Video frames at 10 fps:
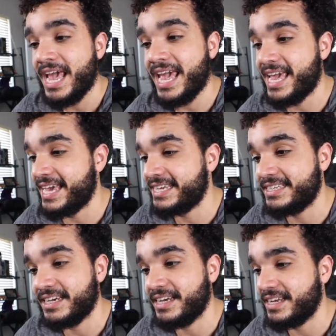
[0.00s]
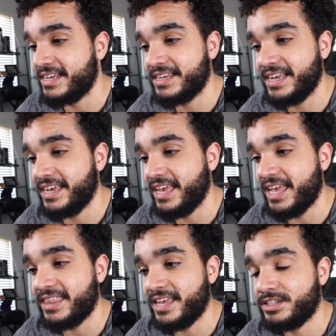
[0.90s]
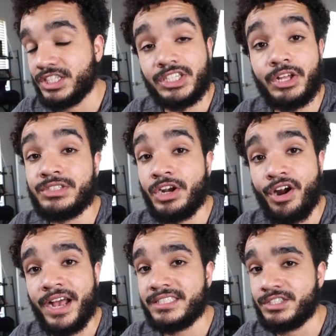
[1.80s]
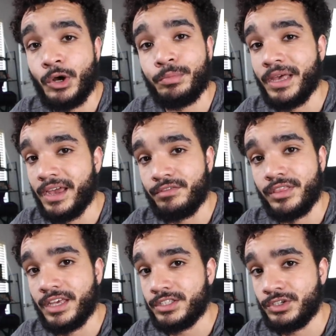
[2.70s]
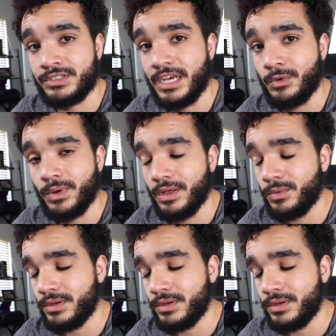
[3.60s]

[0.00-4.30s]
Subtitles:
and then just closing our eyes and hope that everything turns out well